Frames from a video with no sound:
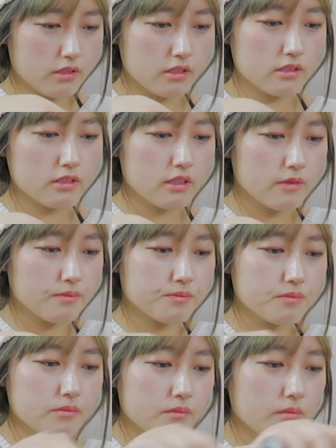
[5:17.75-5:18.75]
Cause
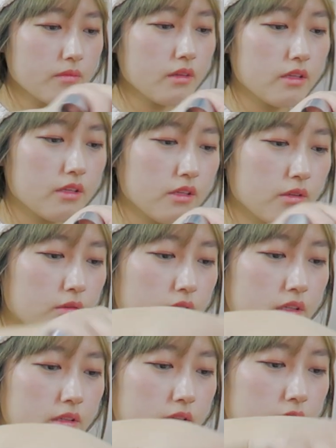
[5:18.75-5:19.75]
you know
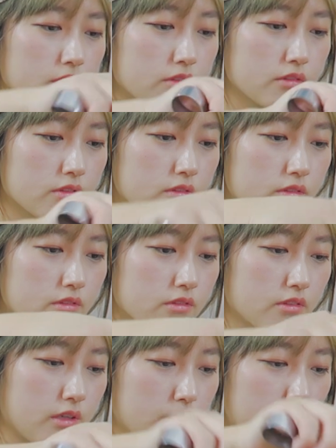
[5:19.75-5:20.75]
when
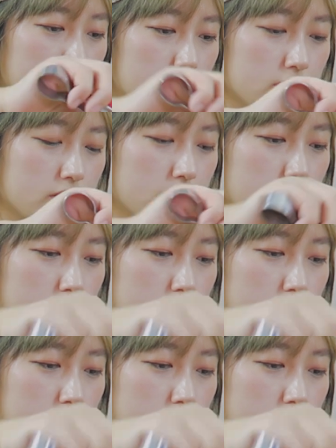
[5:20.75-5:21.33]
grandma